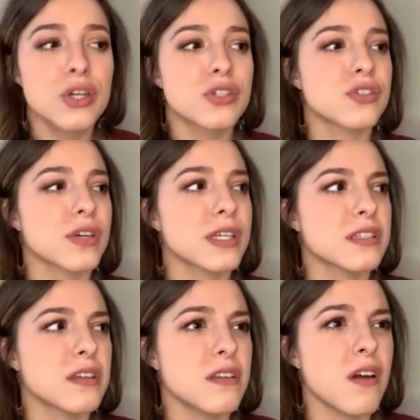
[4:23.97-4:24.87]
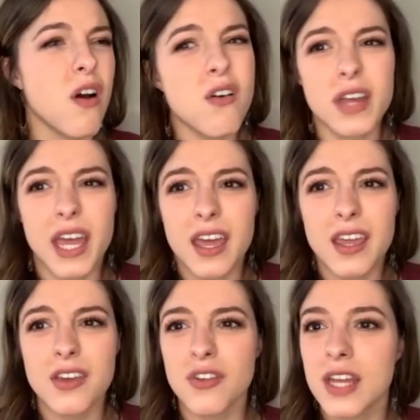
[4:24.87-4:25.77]
So I said, oh, okay.
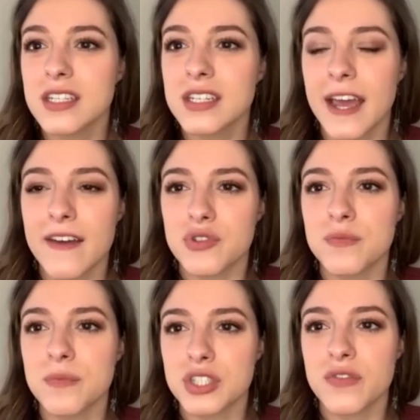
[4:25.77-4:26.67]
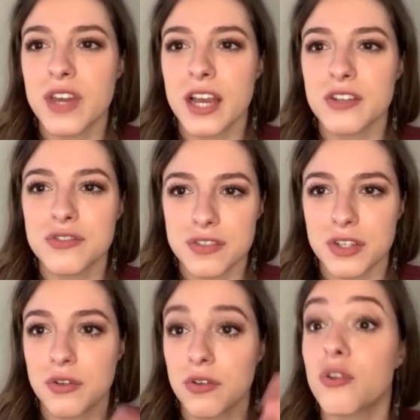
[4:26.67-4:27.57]
You know, I didn't have too much of an
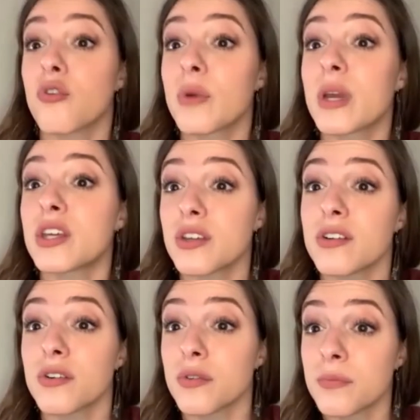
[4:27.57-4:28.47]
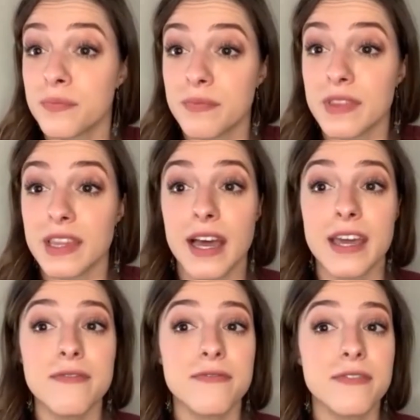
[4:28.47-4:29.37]
extracurricular
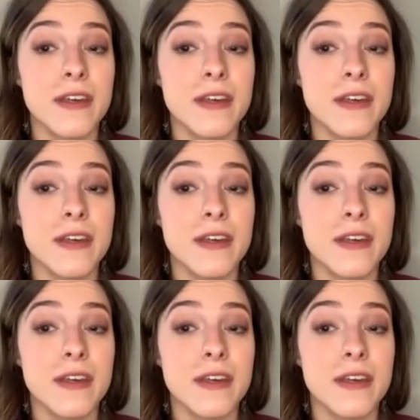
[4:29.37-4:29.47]
life.